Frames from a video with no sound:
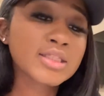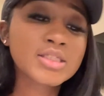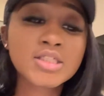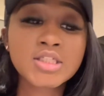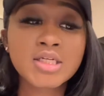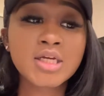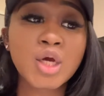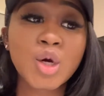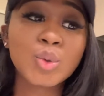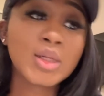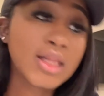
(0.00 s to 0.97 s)
this shit can
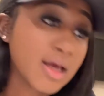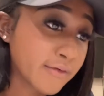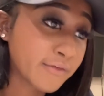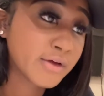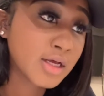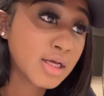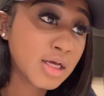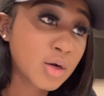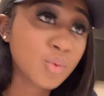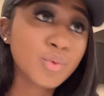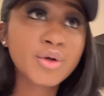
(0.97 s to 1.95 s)
go left
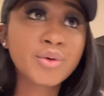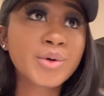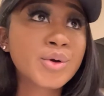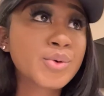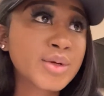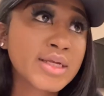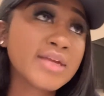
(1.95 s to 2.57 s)
real, real quick.